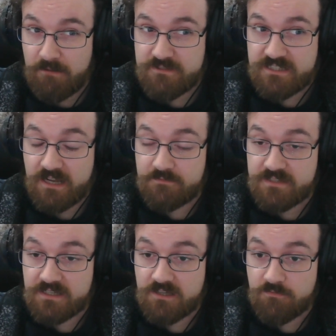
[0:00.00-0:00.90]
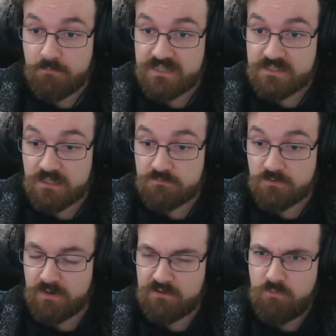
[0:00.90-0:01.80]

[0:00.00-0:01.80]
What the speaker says: I was kind of thinking of myself of like,